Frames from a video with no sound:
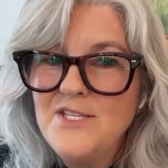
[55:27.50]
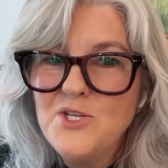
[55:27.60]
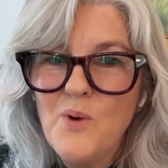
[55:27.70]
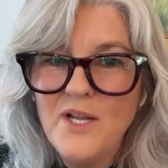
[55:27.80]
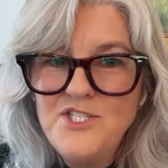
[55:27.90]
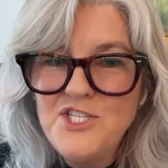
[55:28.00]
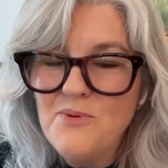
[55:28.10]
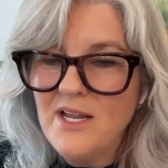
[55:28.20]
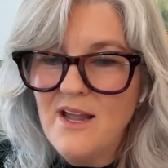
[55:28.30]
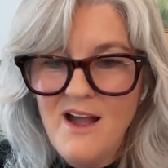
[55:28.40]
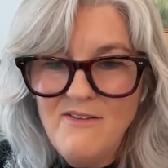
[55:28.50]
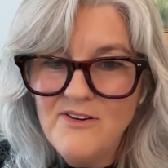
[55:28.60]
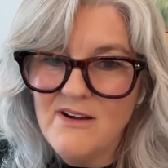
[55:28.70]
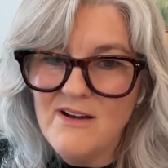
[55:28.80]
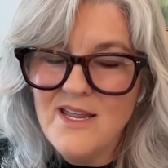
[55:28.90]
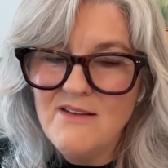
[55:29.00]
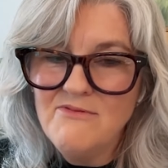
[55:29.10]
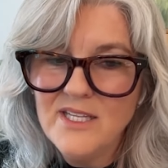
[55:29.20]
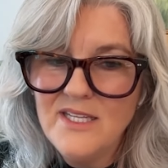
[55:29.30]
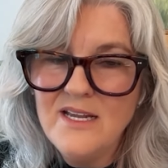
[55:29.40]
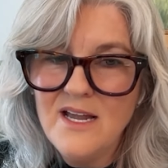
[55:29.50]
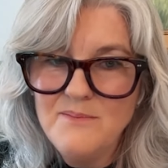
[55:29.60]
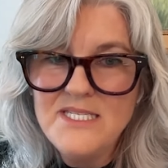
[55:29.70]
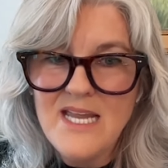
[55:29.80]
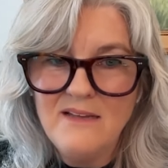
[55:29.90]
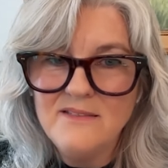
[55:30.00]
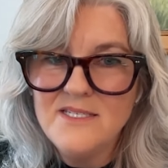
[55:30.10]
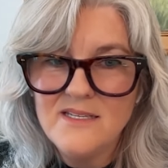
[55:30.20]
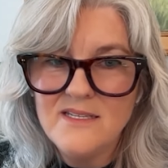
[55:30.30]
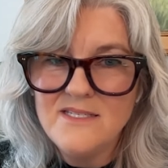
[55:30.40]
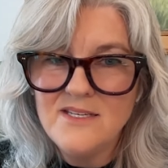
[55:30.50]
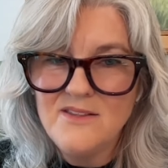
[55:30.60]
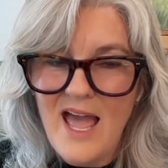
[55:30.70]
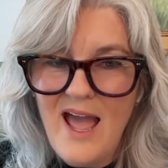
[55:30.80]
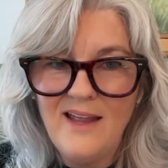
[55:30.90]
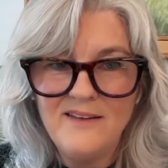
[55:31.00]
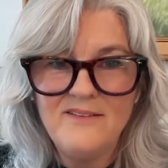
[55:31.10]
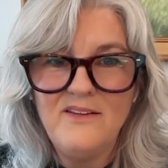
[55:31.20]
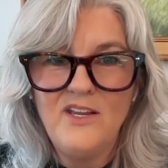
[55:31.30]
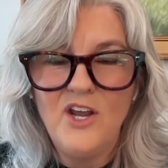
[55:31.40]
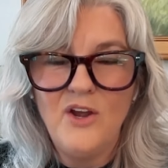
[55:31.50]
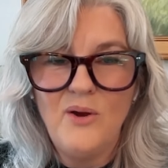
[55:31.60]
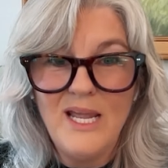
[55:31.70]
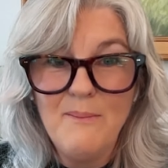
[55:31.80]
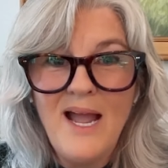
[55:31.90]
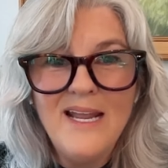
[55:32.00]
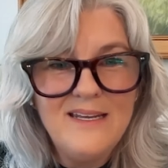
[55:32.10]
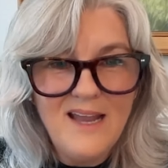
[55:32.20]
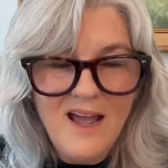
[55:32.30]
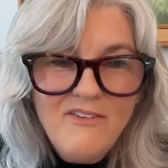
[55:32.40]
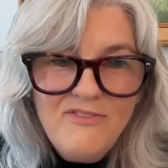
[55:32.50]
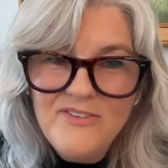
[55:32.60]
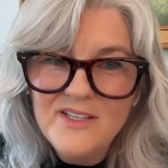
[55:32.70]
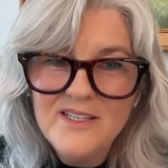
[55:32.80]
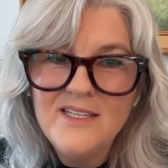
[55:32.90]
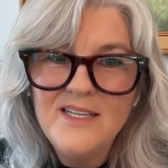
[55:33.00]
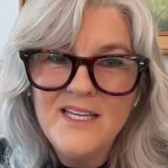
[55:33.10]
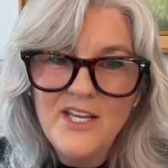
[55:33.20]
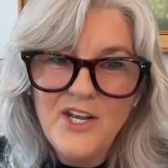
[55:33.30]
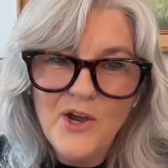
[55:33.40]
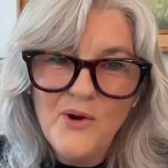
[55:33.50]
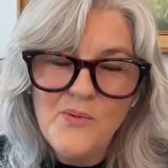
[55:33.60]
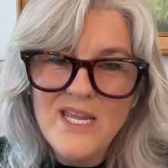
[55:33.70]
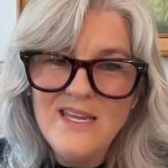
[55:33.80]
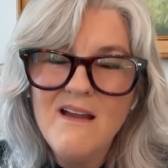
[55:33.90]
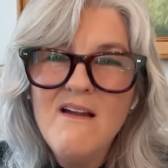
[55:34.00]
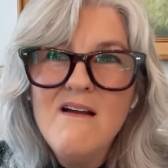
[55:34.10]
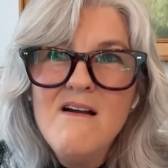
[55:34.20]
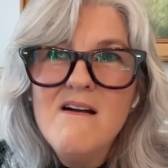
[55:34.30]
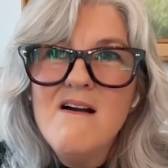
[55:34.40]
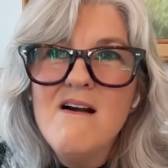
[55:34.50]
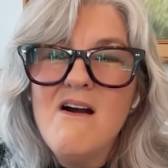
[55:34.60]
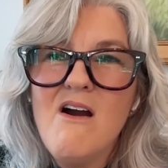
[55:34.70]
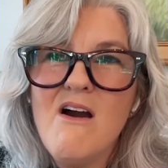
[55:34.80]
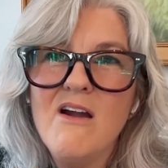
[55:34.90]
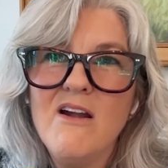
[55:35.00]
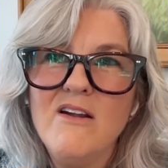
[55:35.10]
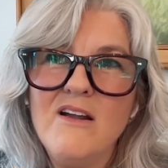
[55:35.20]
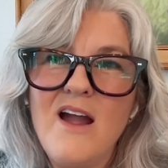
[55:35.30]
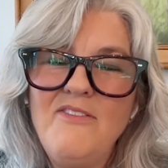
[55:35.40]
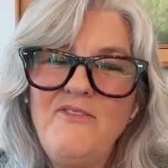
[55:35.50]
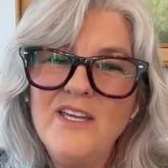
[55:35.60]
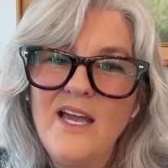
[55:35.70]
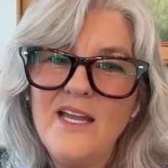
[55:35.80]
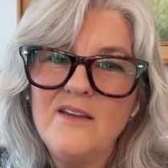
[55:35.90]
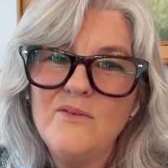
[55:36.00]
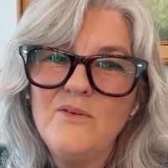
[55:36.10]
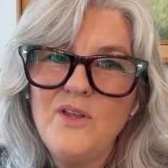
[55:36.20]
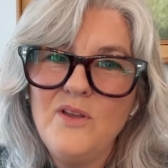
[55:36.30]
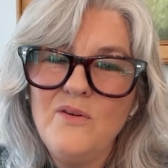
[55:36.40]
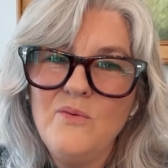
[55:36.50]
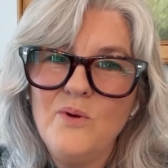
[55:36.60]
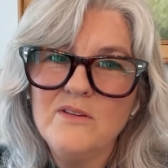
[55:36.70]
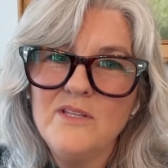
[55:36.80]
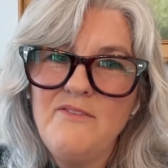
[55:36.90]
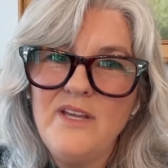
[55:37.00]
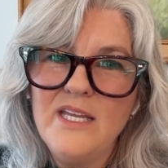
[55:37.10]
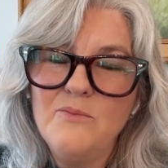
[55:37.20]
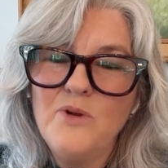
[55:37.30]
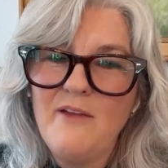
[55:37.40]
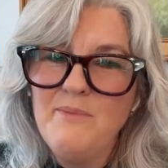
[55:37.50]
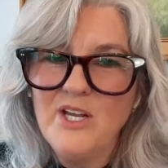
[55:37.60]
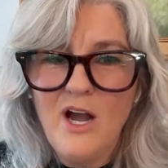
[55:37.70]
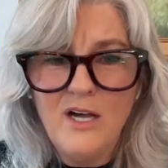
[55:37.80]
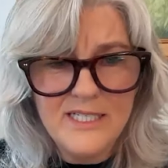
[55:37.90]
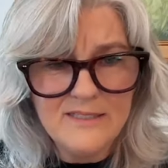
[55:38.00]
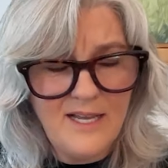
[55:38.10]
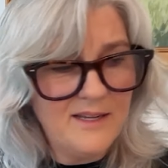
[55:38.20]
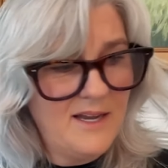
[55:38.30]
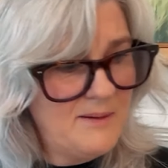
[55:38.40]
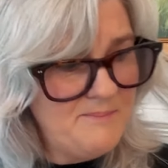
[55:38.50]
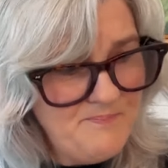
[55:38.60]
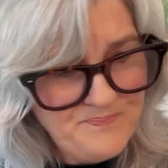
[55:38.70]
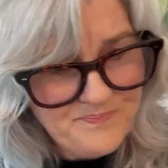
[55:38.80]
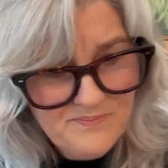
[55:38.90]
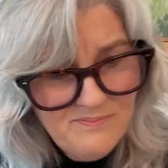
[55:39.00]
And so once you uncover, it really comes down to, to that, you know, am I enough? You know, we are, I feel like we're living in what I've been calling like um,